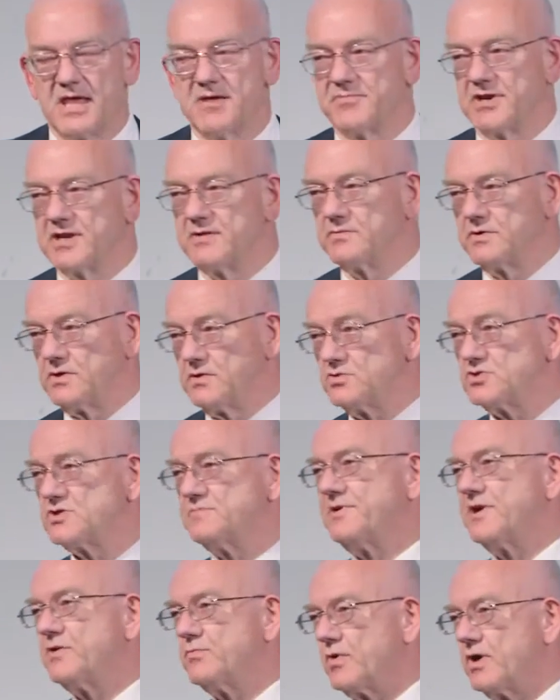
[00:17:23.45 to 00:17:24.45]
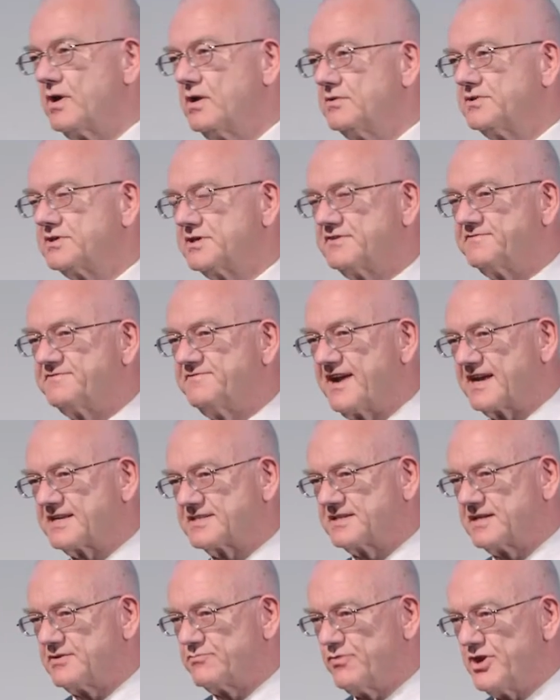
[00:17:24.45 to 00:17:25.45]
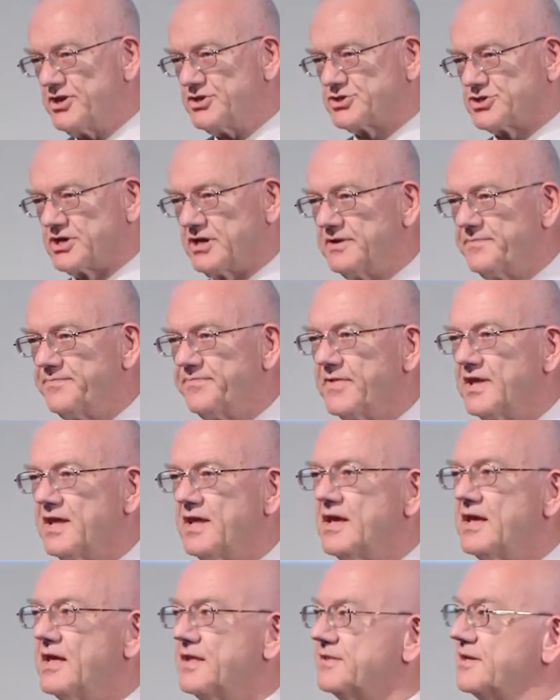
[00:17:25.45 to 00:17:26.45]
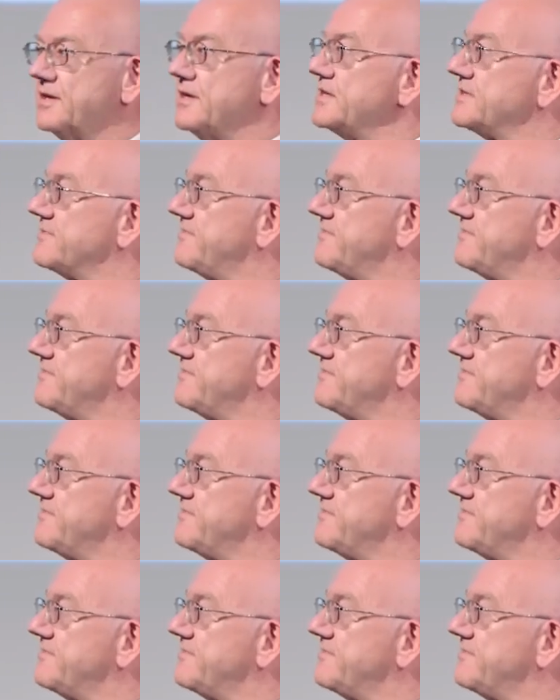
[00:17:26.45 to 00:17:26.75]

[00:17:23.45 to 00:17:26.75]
But it will also be a world that is vastly richer, that is